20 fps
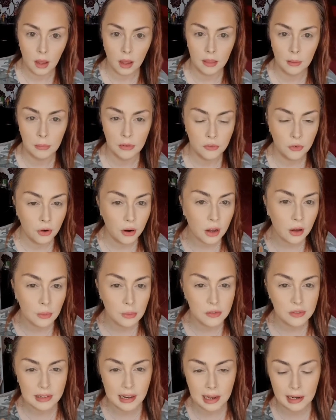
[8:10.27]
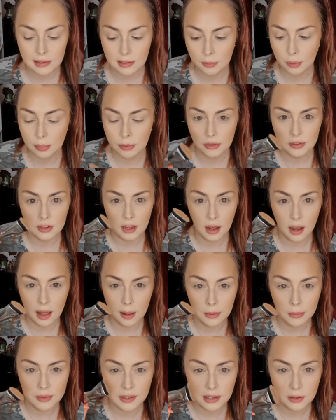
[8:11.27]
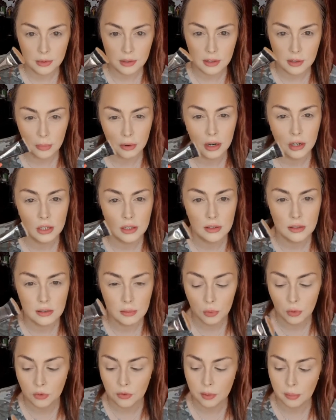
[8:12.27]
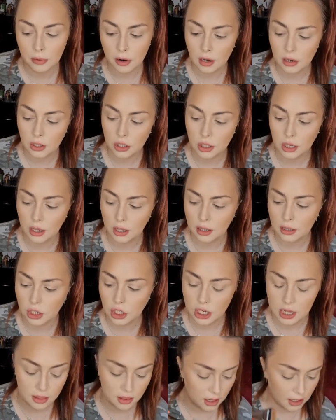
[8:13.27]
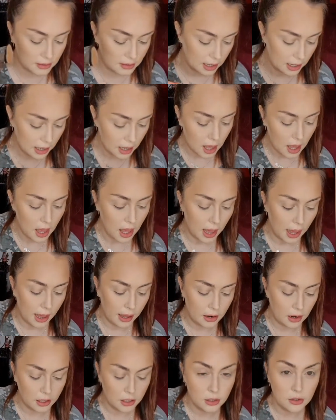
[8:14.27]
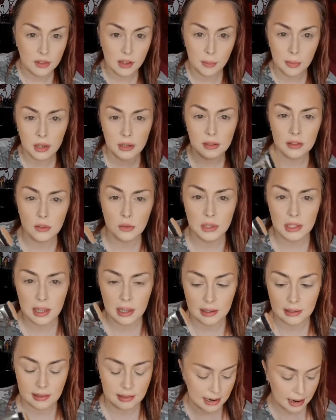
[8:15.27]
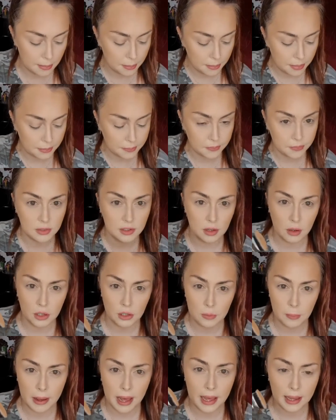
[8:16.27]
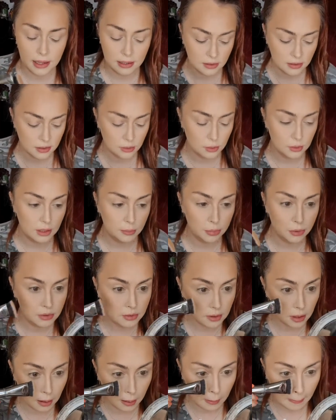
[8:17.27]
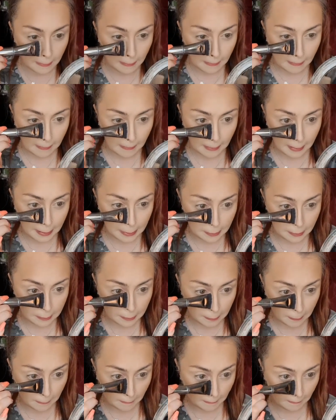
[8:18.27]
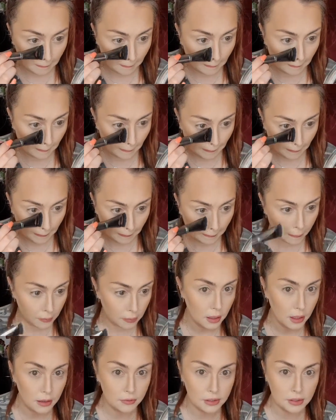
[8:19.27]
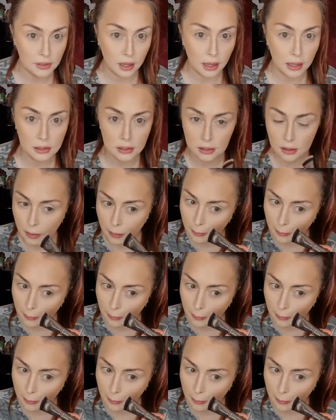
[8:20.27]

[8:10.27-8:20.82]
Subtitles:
And then before I go in with a slightly deeper bronzer, I'm obsessed with this brush. This is a Morphe brush, the G30, and I use it because it's almost like a stamp. So I just pat into the bronzer and just either side.